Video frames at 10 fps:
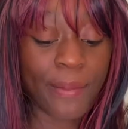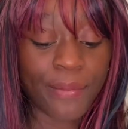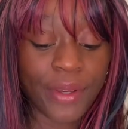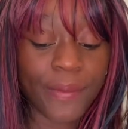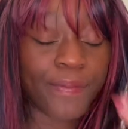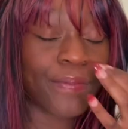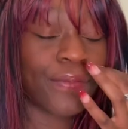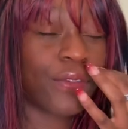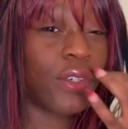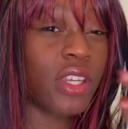But
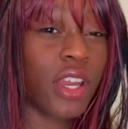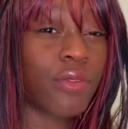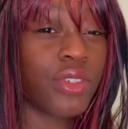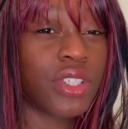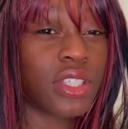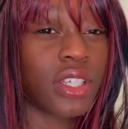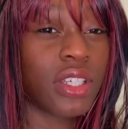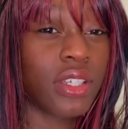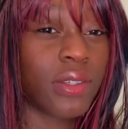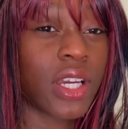for an
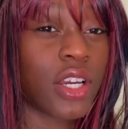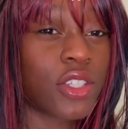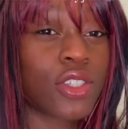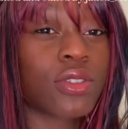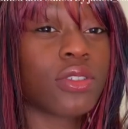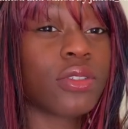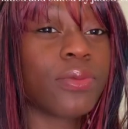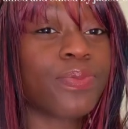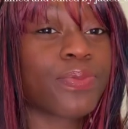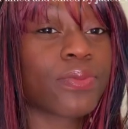everyday
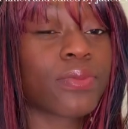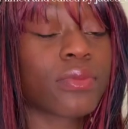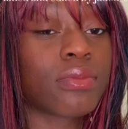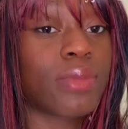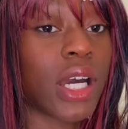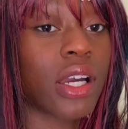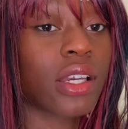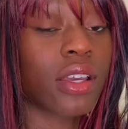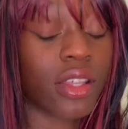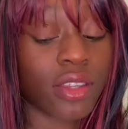casual
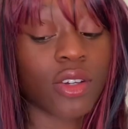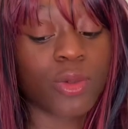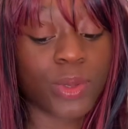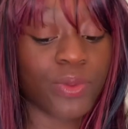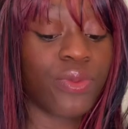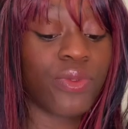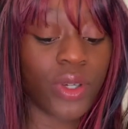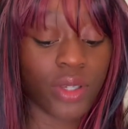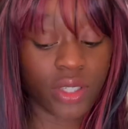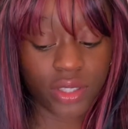bag, I think it'll be
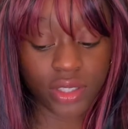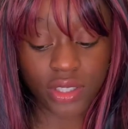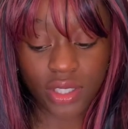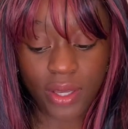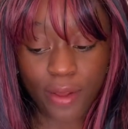very good.